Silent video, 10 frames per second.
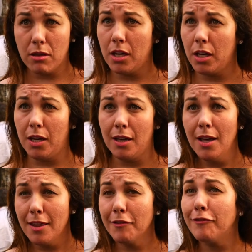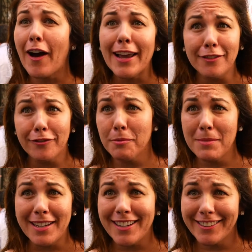The fight for
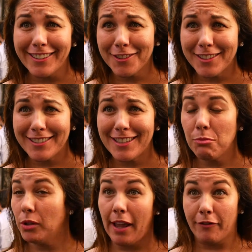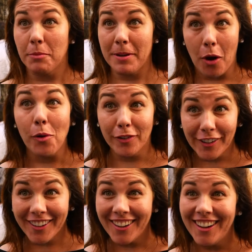media literacy will never be over.